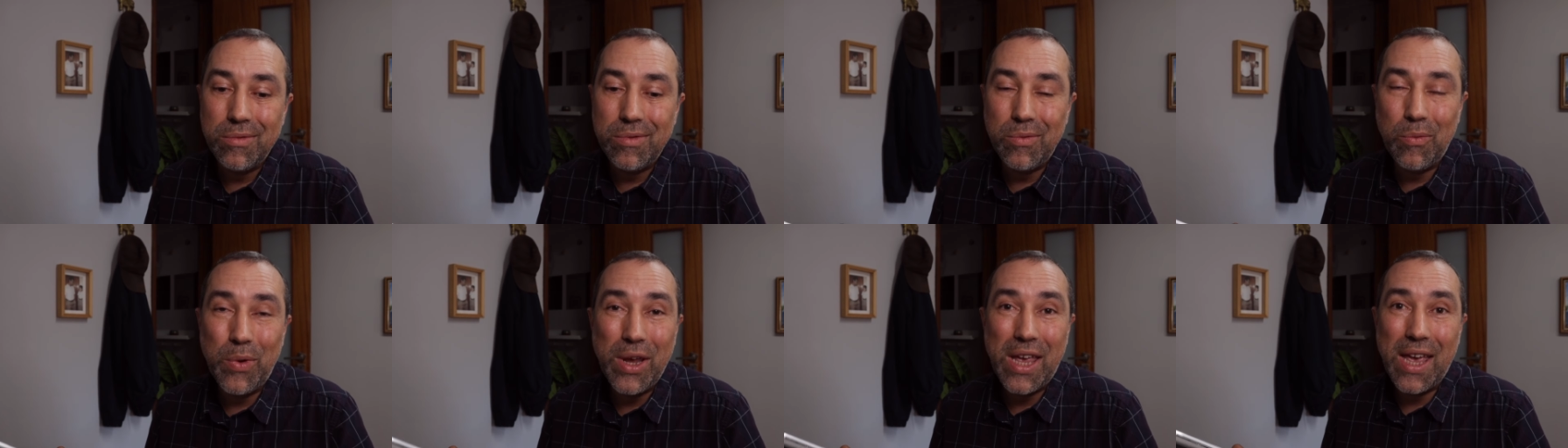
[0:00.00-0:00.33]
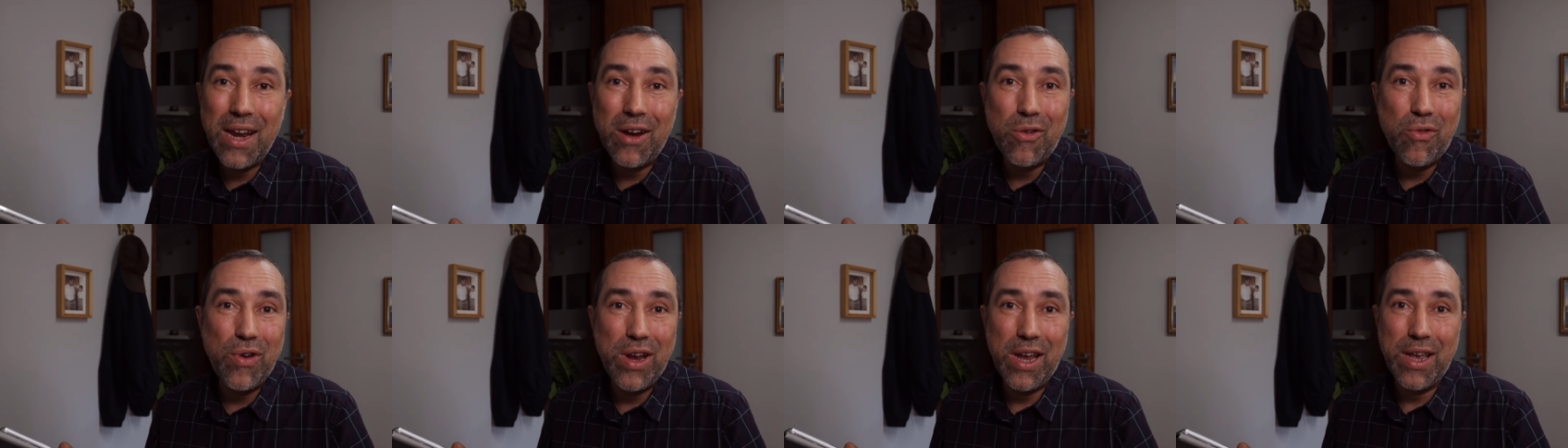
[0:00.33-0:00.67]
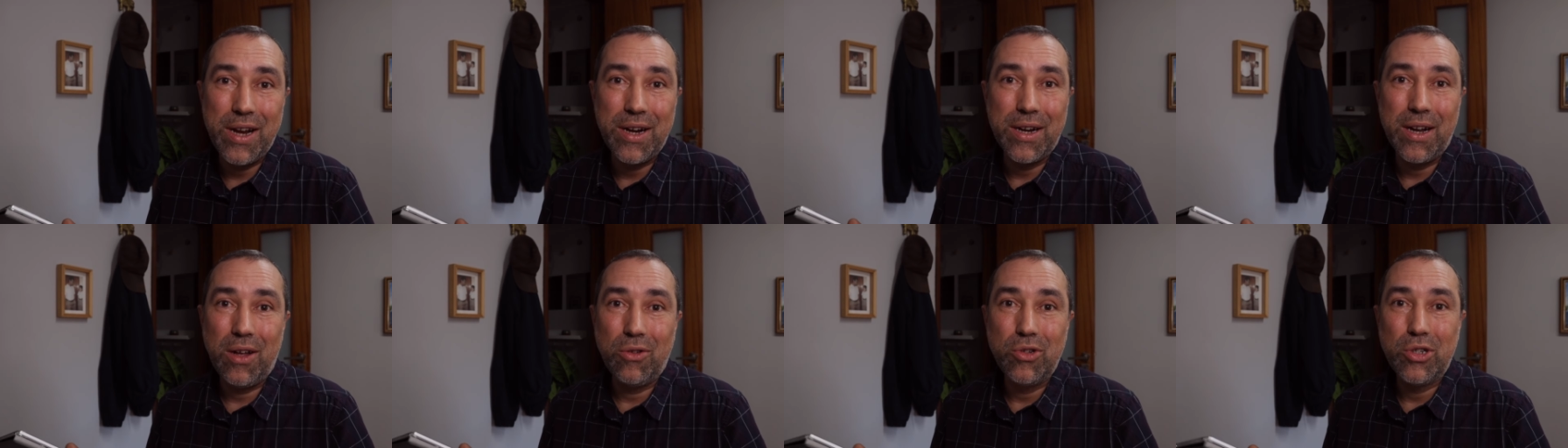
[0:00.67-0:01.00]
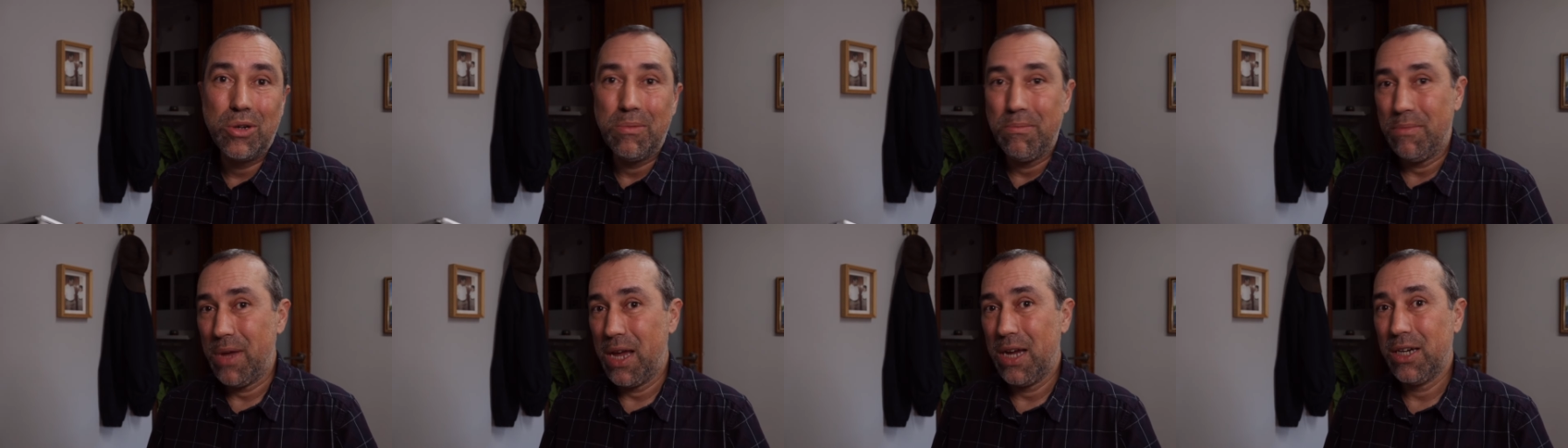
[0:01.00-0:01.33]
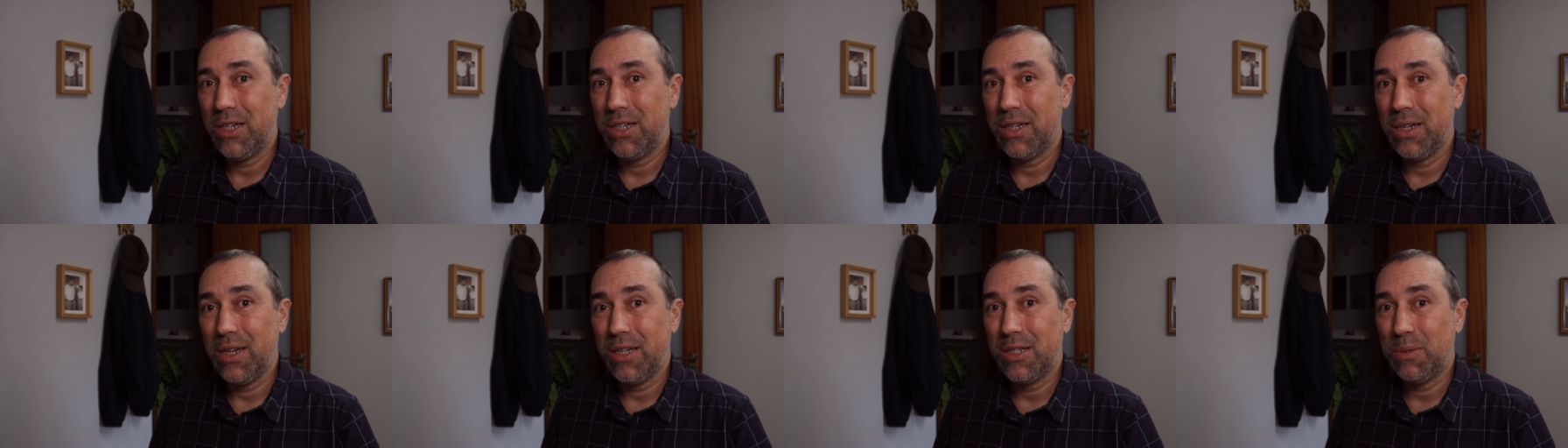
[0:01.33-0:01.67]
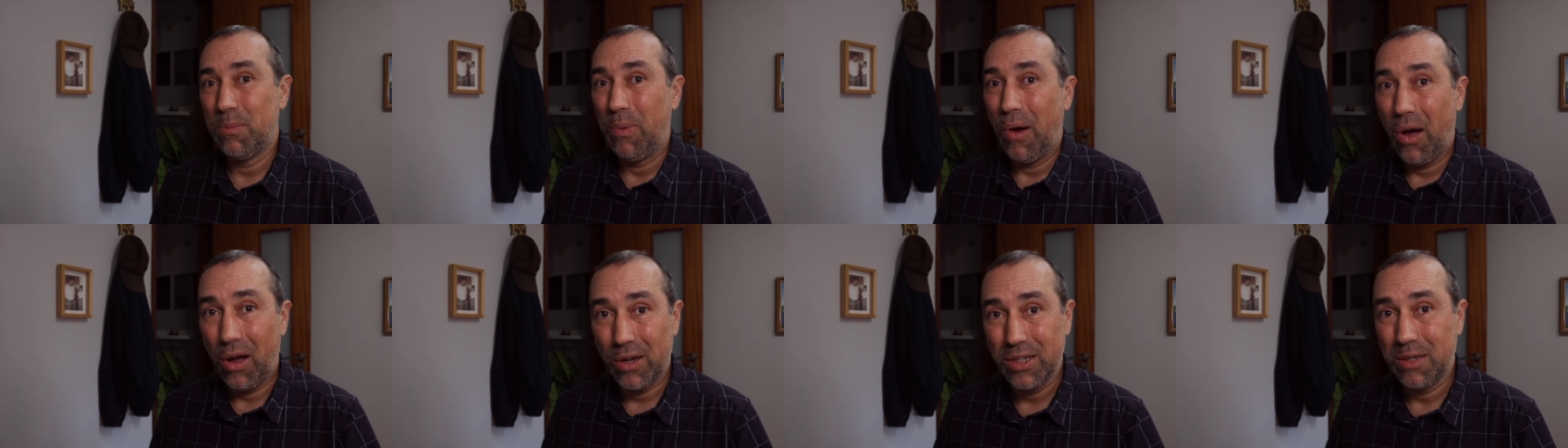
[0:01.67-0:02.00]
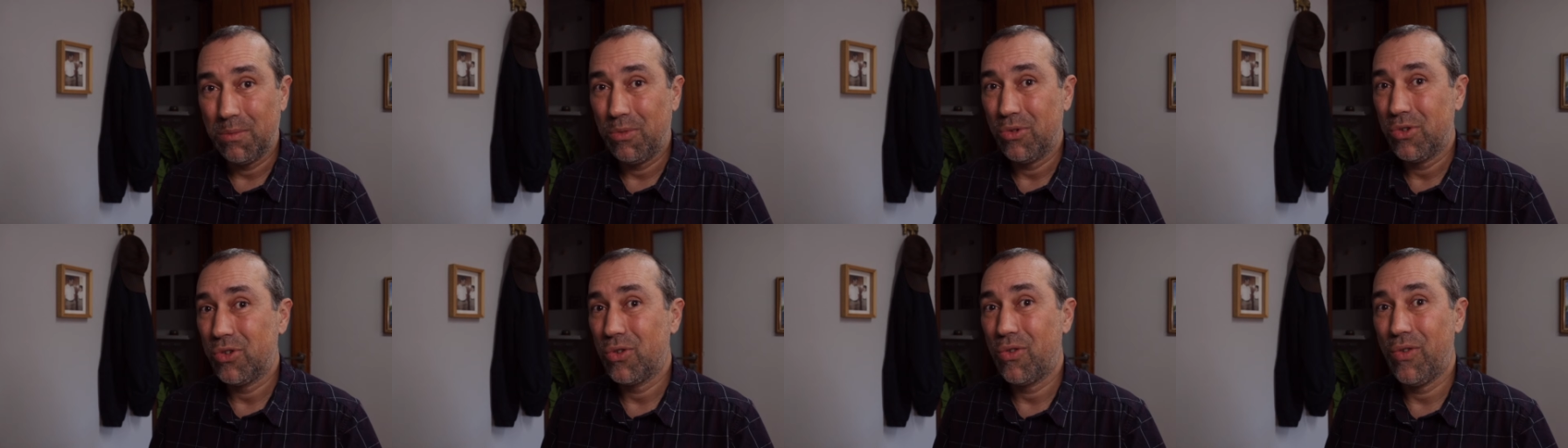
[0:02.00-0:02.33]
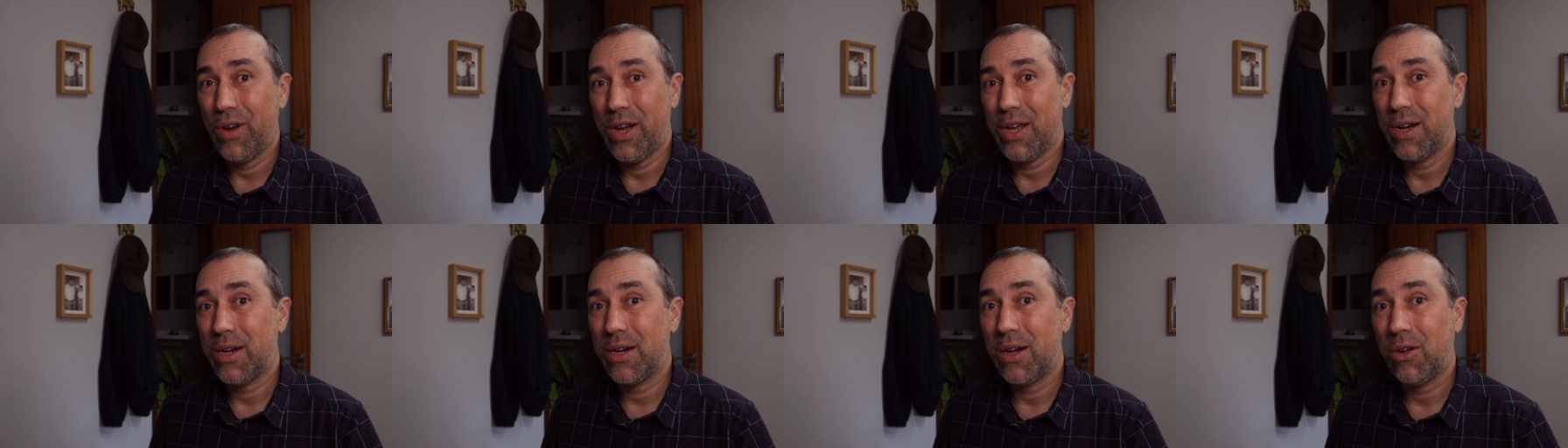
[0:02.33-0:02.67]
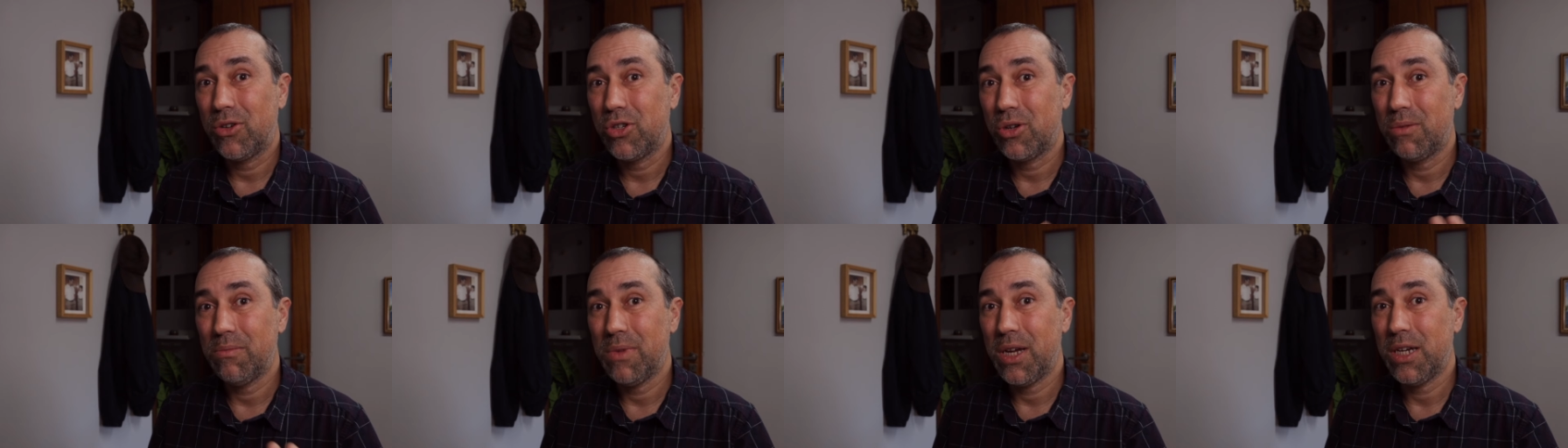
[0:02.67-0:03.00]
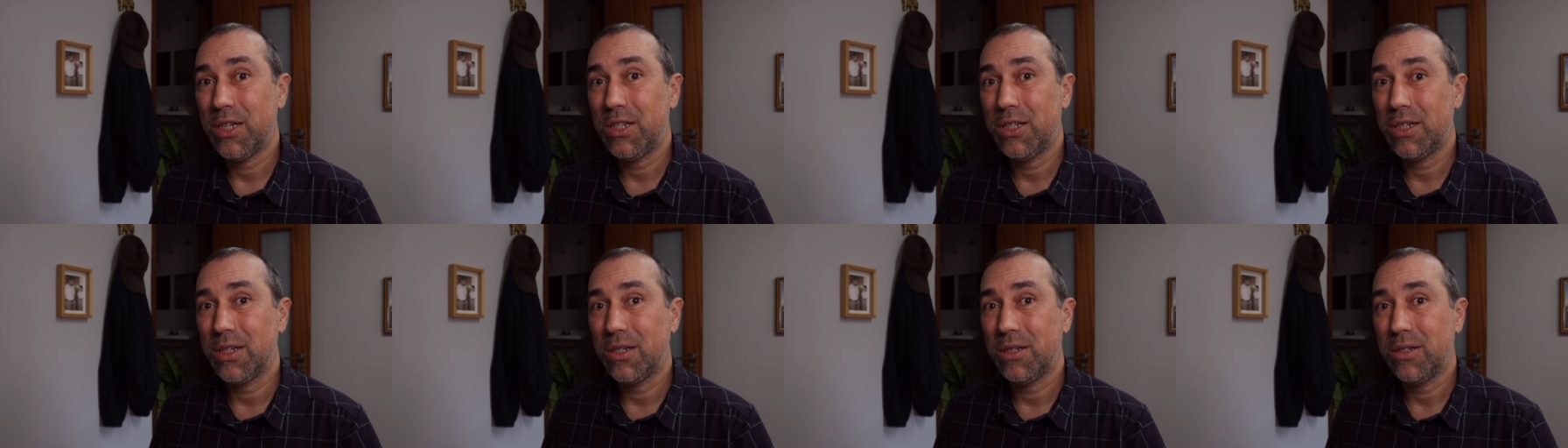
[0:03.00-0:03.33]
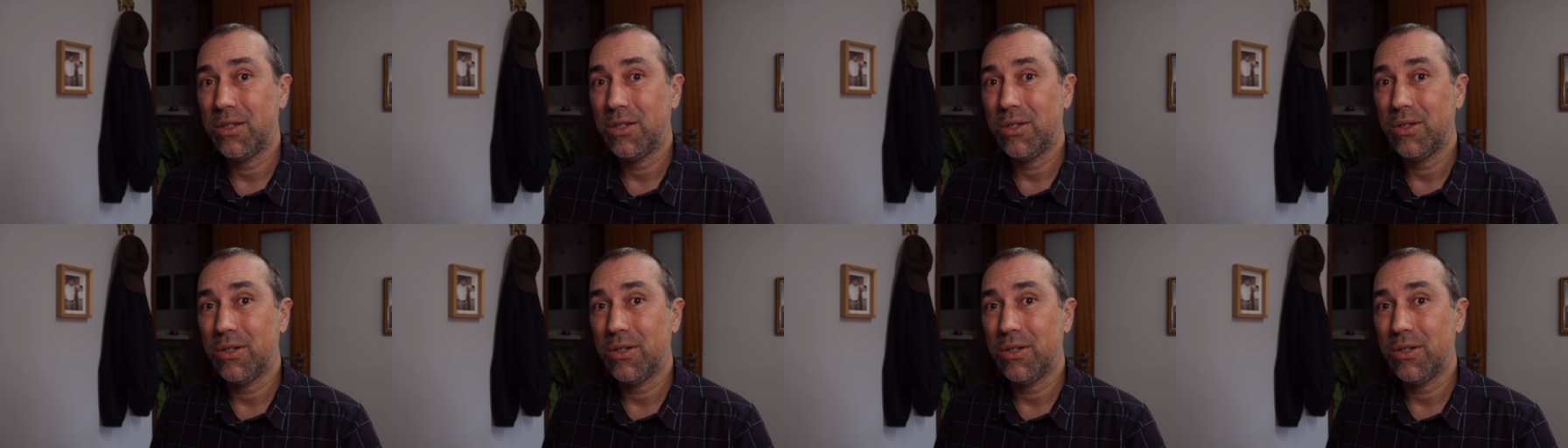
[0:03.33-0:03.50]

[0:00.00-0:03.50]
we can create an automation. It's possible to create an automation